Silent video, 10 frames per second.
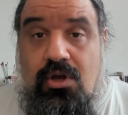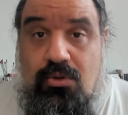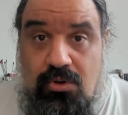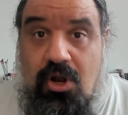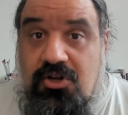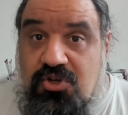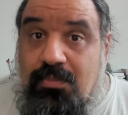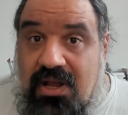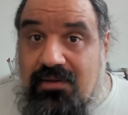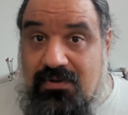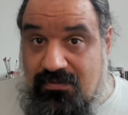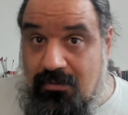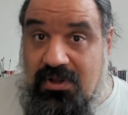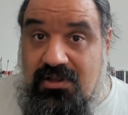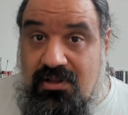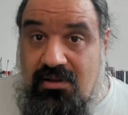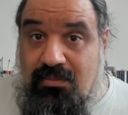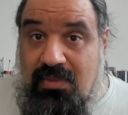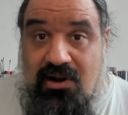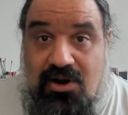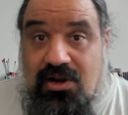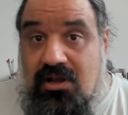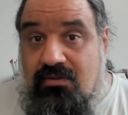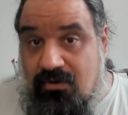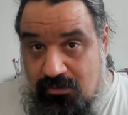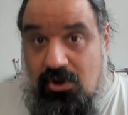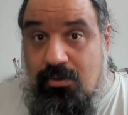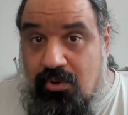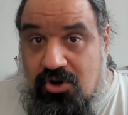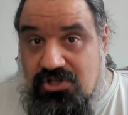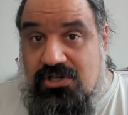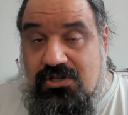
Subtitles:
will also benefit from it by learning from your process.